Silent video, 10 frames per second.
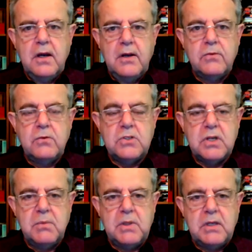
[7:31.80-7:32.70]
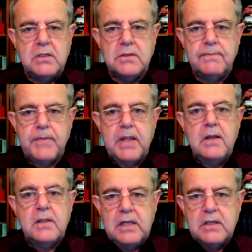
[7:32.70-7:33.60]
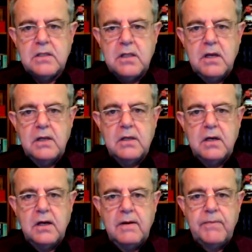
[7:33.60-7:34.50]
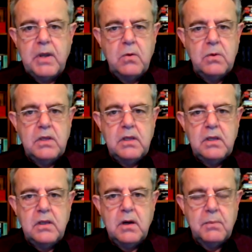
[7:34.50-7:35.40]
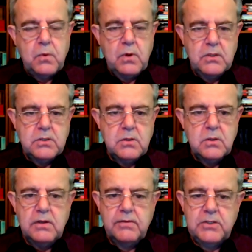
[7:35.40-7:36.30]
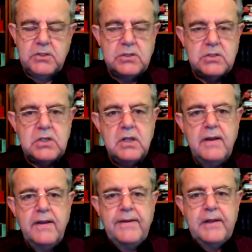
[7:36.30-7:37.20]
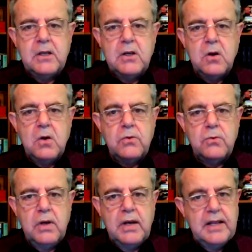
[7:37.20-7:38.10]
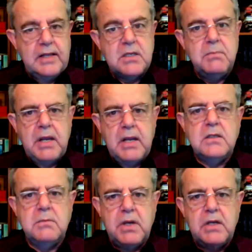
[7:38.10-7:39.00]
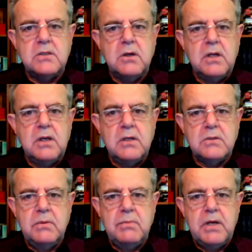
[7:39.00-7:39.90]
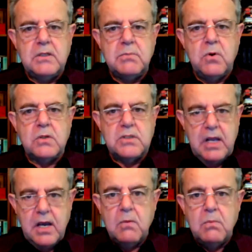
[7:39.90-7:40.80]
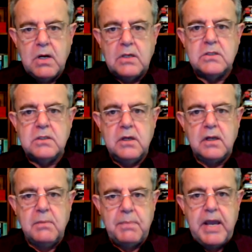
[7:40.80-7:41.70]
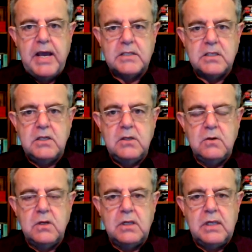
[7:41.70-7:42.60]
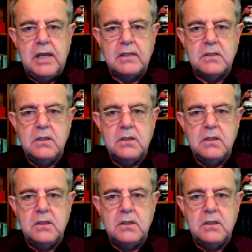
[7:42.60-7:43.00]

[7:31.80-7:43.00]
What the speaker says: through some of these. Things like OEE, operational efficiency, can go through and estimate based on industry benchmarks how much capacity you can get